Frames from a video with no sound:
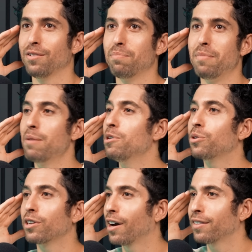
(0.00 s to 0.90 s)
maybe you
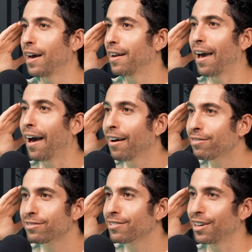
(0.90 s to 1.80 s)
could cut that in
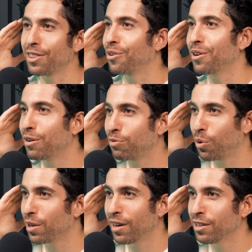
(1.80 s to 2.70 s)
half, like 30 or
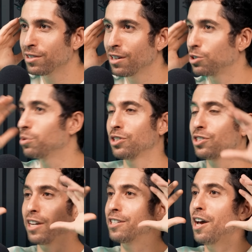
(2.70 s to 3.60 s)
40,000 years. So it's
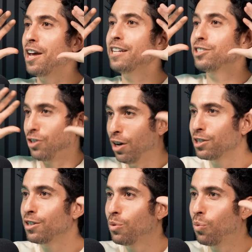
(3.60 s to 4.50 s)
just like, it
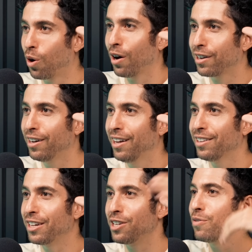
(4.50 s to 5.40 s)
doesn't work.
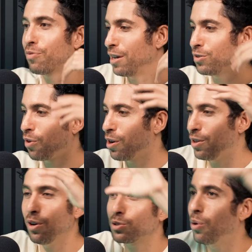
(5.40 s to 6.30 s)
Like, his
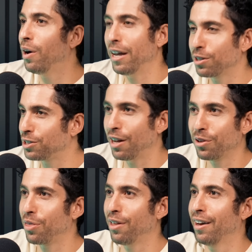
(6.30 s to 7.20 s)
whole
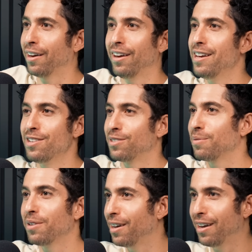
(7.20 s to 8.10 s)
interstellar thing is,
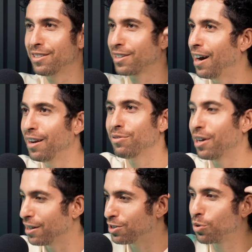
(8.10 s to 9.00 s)
it's kind of
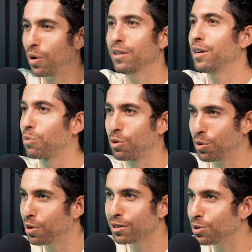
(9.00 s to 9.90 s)
like, it's a great like
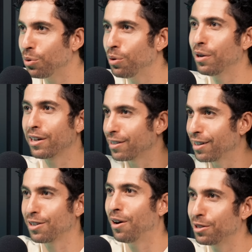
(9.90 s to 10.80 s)
recruiting tool. Like,
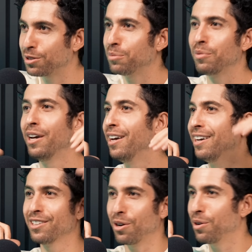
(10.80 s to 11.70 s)
that's awesome.
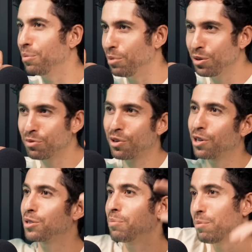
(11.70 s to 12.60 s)
Go to the moon
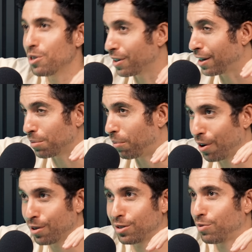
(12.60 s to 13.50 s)
first. Maybe you can get to
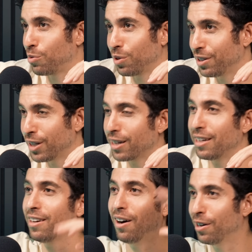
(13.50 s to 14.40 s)
Mars if you're really
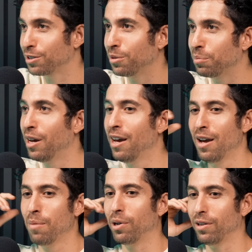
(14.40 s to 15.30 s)
lucky. Awesome.
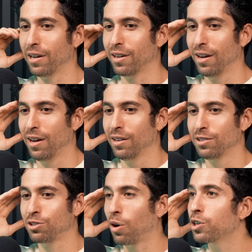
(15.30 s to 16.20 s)
But like
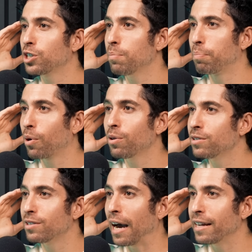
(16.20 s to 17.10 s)
Starship
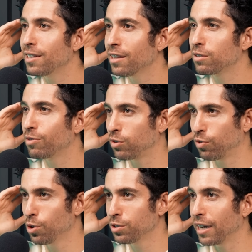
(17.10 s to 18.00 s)
burns 9/10 of its
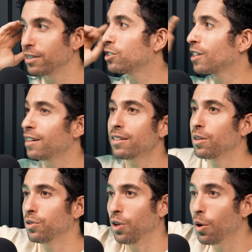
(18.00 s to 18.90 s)
fuel tank just getting
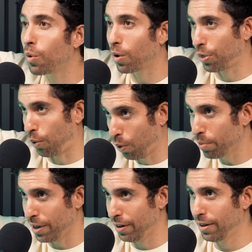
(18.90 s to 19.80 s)
to low Earth
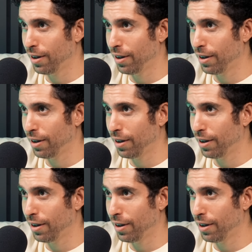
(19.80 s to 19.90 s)
orbit.